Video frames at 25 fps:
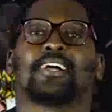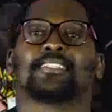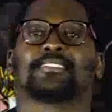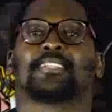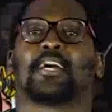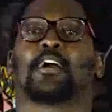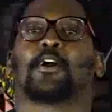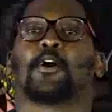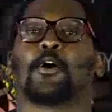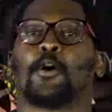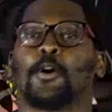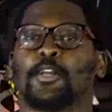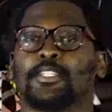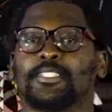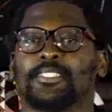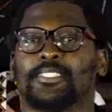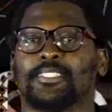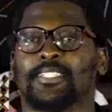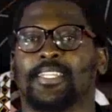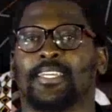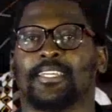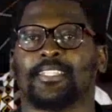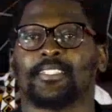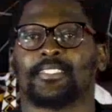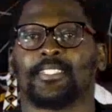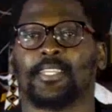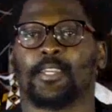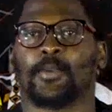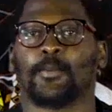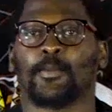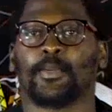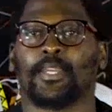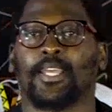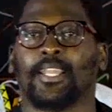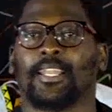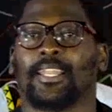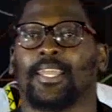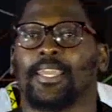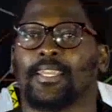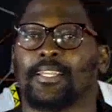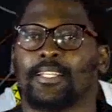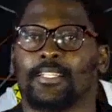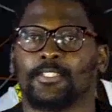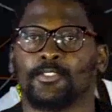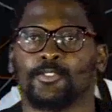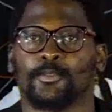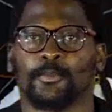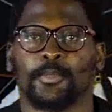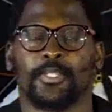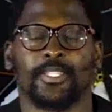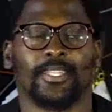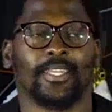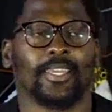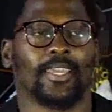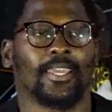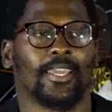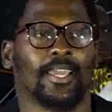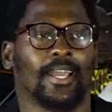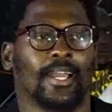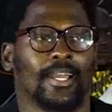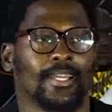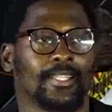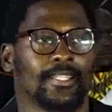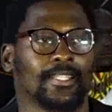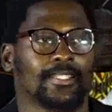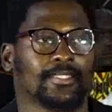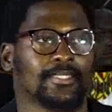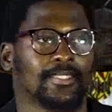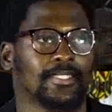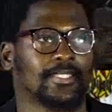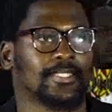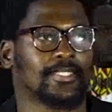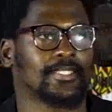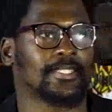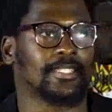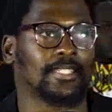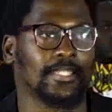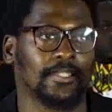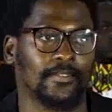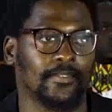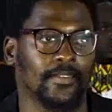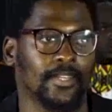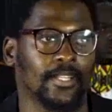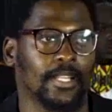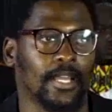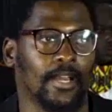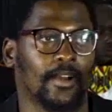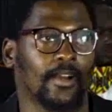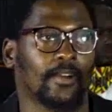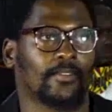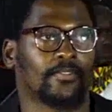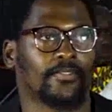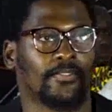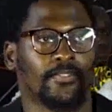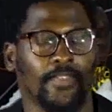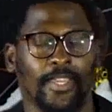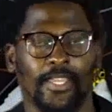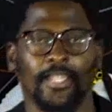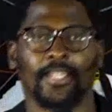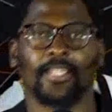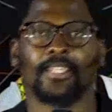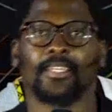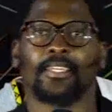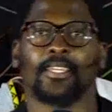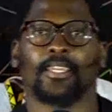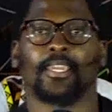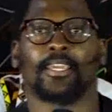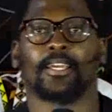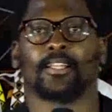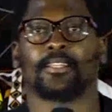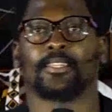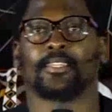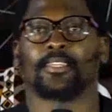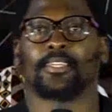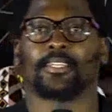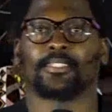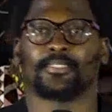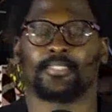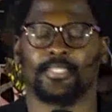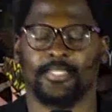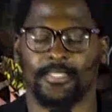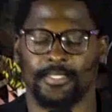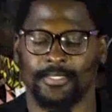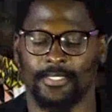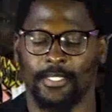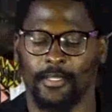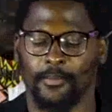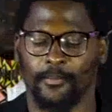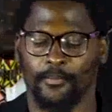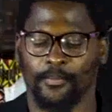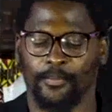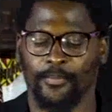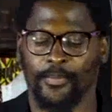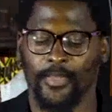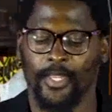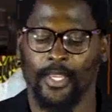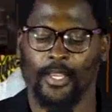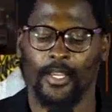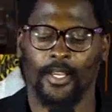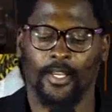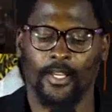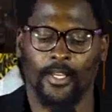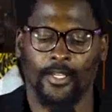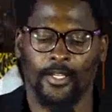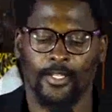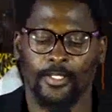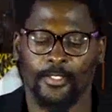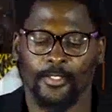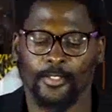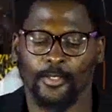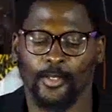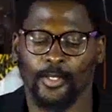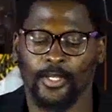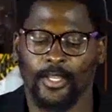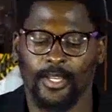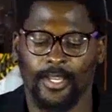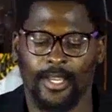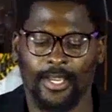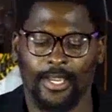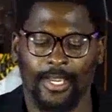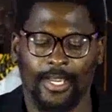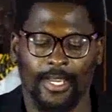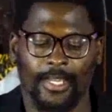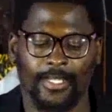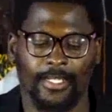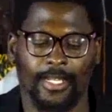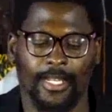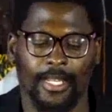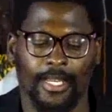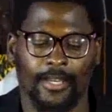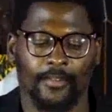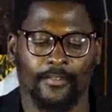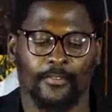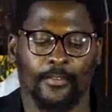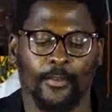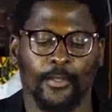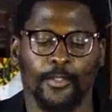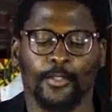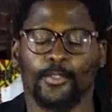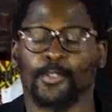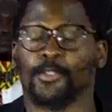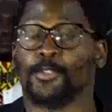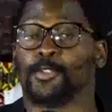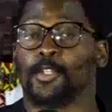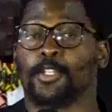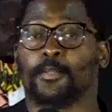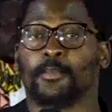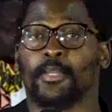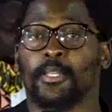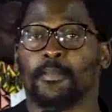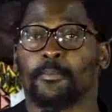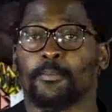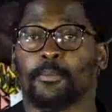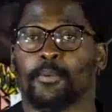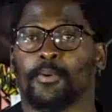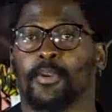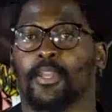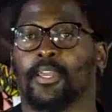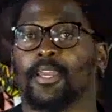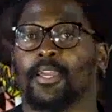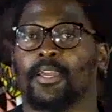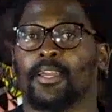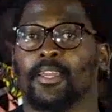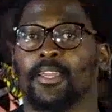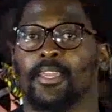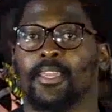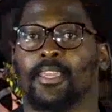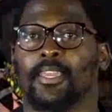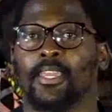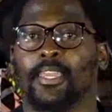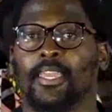as a continent, we are likely to be the hardest hit given our failing healthcare system. So I'd love for you to join me in prayer,